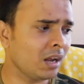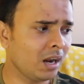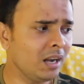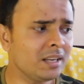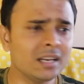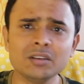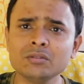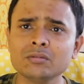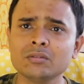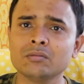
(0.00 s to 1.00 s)
I'll tell
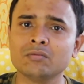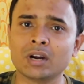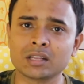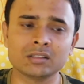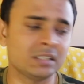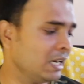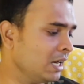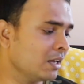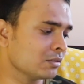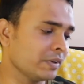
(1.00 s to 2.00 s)
you what are the 3
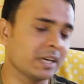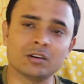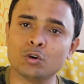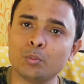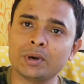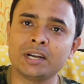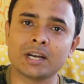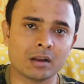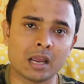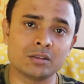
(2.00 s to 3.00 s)
layers. We can open
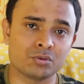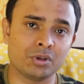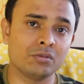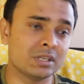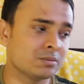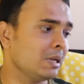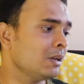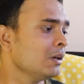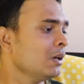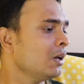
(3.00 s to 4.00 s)
it and I'll show you as well.